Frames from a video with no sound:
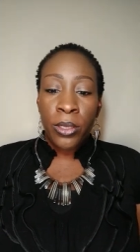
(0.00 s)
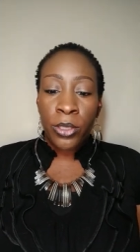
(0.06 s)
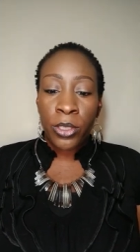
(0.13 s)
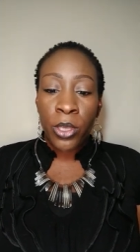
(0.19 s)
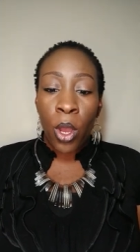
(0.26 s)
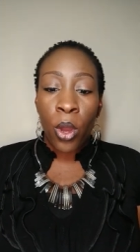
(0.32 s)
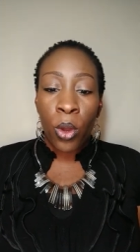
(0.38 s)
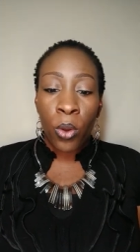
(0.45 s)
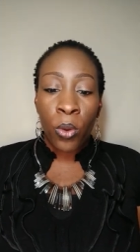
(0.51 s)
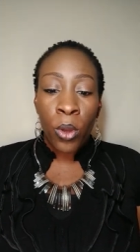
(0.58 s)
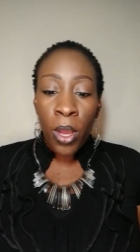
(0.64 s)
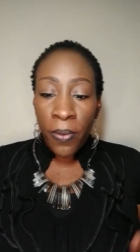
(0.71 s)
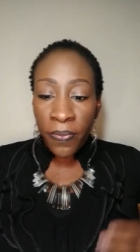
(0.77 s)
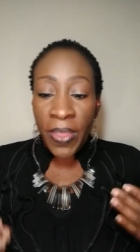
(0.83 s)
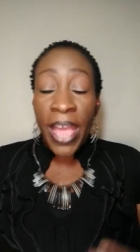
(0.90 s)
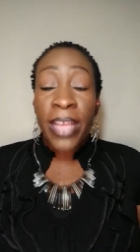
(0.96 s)
So
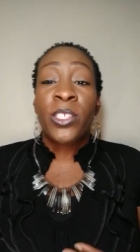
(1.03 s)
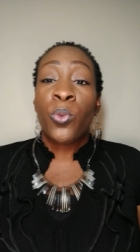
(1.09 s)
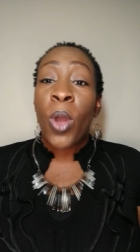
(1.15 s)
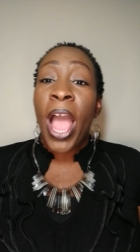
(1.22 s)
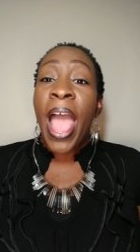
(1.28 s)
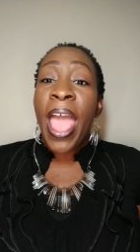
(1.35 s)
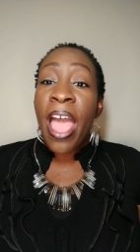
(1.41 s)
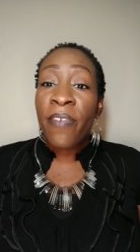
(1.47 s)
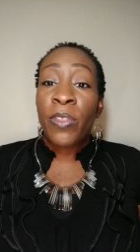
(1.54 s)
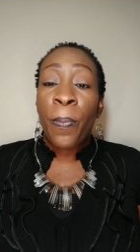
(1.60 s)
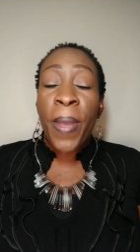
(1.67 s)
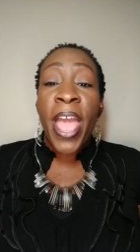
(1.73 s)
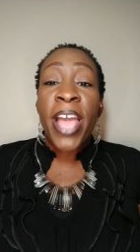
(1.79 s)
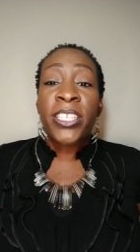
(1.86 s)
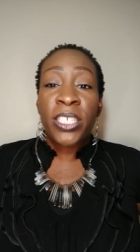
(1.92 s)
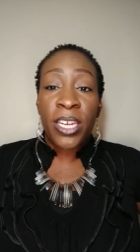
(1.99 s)
that's why I have the
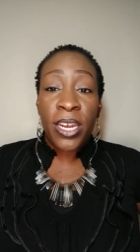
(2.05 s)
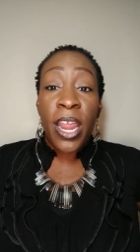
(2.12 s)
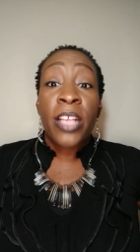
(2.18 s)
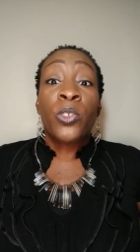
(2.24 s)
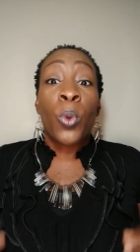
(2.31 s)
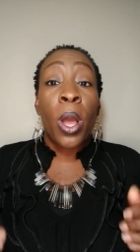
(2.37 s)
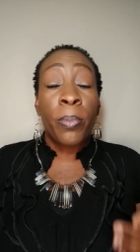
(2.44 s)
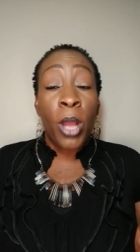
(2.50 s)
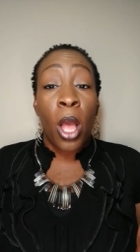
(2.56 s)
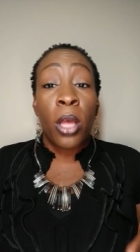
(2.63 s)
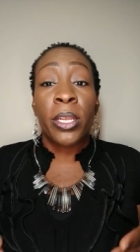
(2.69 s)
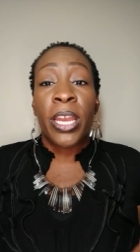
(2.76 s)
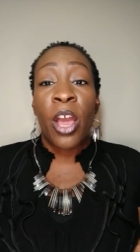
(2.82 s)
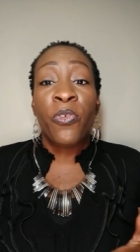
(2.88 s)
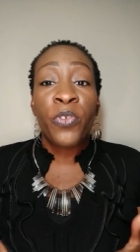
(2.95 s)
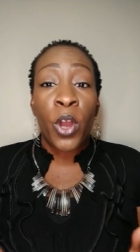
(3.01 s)
passion and that's why I'm
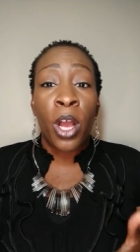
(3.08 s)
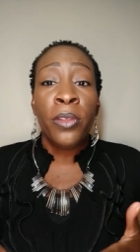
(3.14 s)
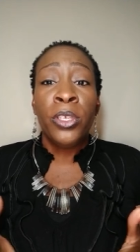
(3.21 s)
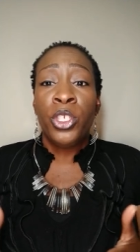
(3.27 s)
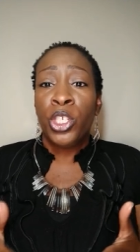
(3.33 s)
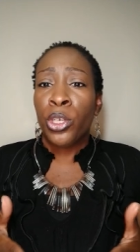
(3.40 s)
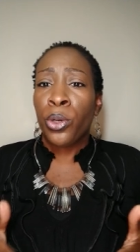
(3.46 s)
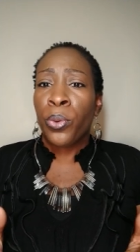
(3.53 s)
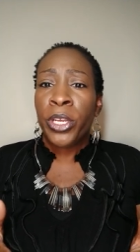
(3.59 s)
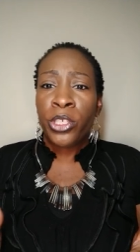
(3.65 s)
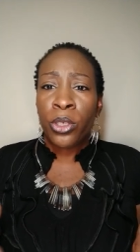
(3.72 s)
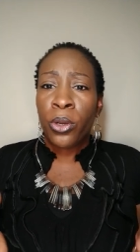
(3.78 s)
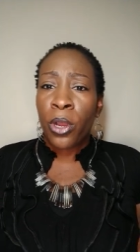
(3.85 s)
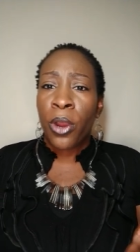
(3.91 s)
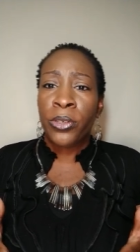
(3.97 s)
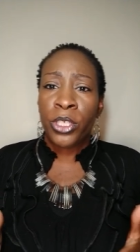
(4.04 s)
calling out for other
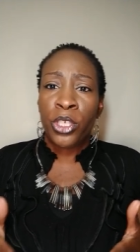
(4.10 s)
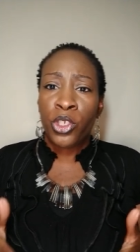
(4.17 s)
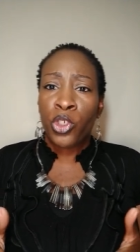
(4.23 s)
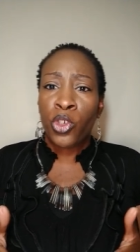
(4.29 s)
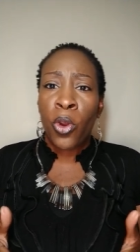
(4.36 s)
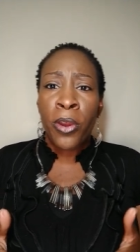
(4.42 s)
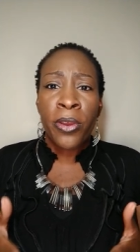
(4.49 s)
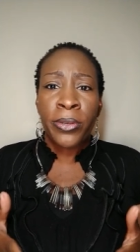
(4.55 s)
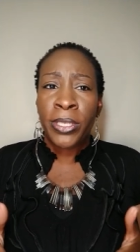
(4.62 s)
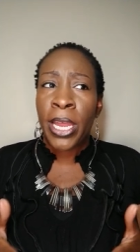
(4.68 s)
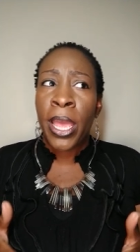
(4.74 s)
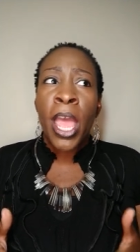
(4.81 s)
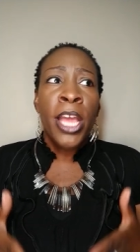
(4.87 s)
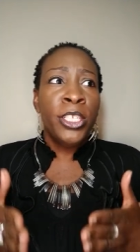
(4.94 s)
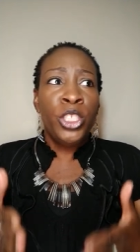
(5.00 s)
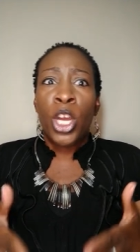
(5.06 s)
generational curse destroyers
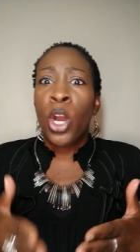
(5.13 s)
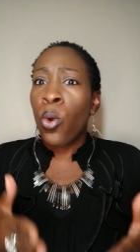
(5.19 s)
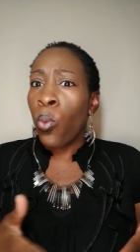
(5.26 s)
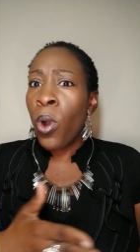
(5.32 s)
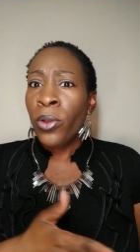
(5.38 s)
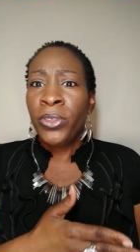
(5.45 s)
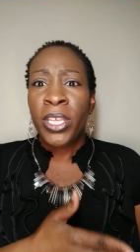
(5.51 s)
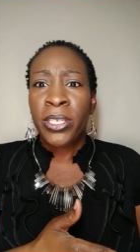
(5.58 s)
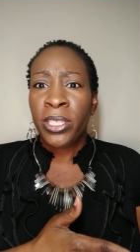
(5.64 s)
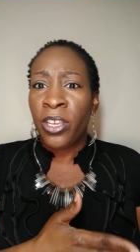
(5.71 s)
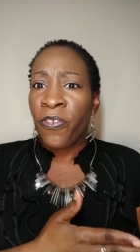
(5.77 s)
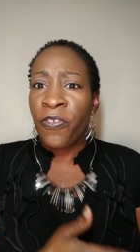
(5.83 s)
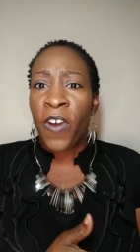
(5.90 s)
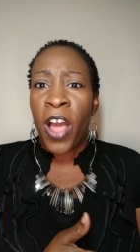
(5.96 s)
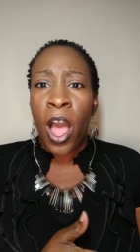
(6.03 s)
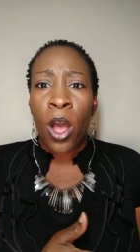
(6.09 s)
that don't want this
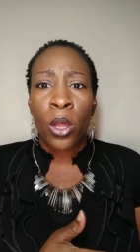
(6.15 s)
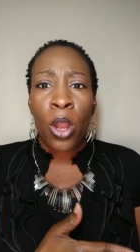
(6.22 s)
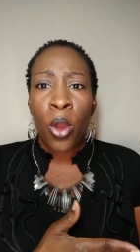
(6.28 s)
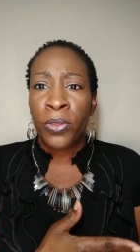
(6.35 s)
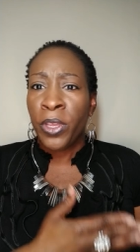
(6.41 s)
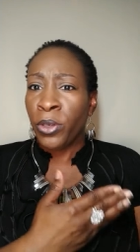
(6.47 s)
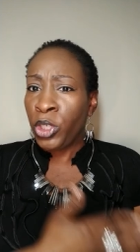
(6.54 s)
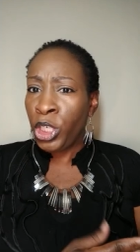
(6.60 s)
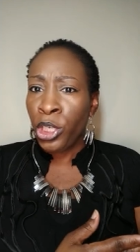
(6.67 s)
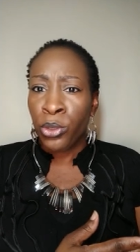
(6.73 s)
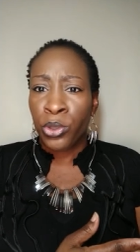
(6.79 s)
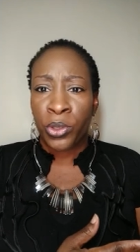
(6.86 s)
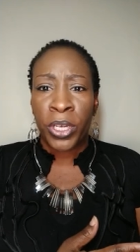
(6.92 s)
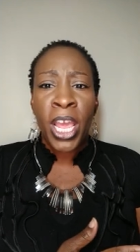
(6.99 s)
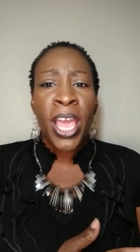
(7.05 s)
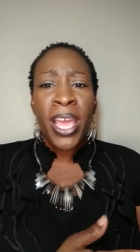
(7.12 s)
to fall on their
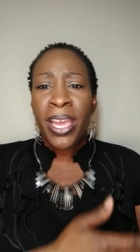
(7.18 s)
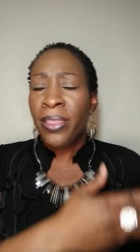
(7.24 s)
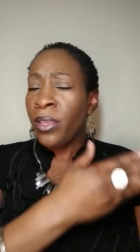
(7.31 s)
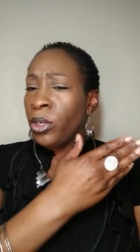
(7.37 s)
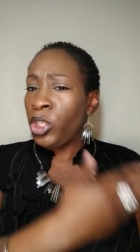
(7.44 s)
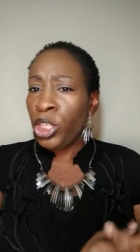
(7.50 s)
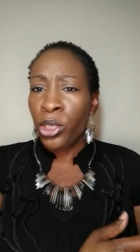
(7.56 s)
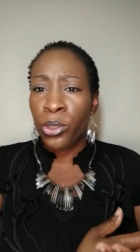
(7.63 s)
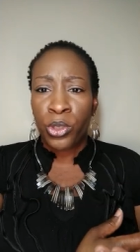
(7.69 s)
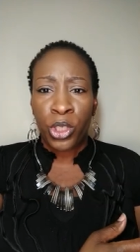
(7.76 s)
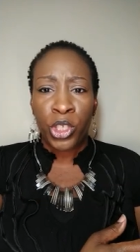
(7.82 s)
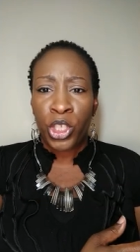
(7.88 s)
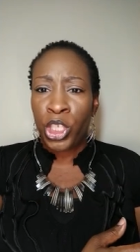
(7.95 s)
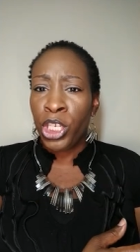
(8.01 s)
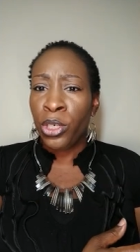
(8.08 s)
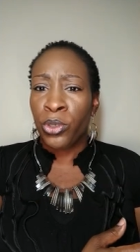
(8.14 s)
children and their
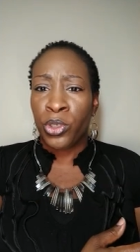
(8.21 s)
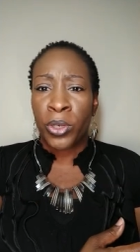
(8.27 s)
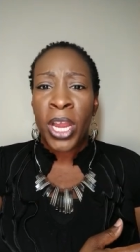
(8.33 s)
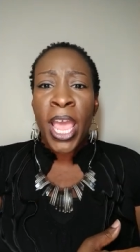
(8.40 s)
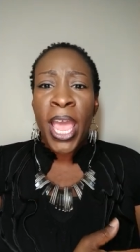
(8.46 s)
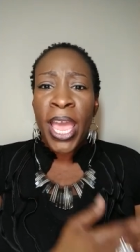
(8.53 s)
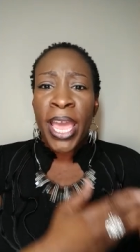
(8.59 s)
children's children.